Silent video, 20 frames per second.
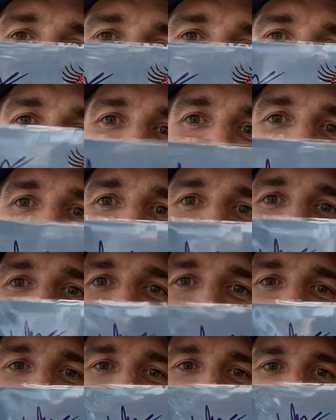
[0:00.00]
it's signed
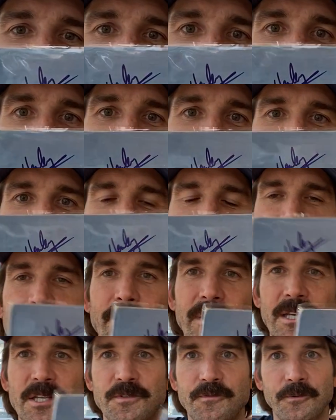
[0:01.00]
by all the original members.
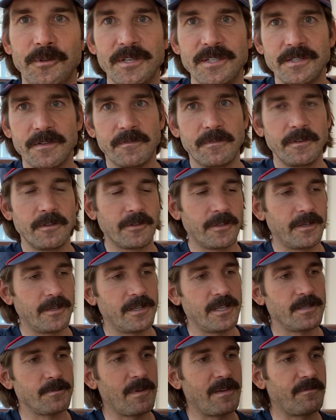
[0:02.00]
Peaceful, Easy Feeling
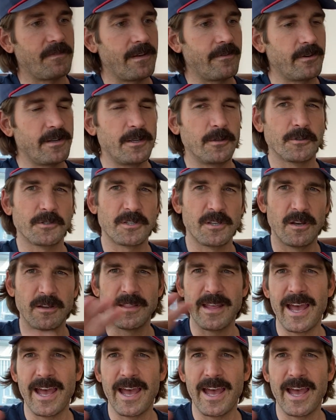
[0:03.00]
is my favorite Eagles song.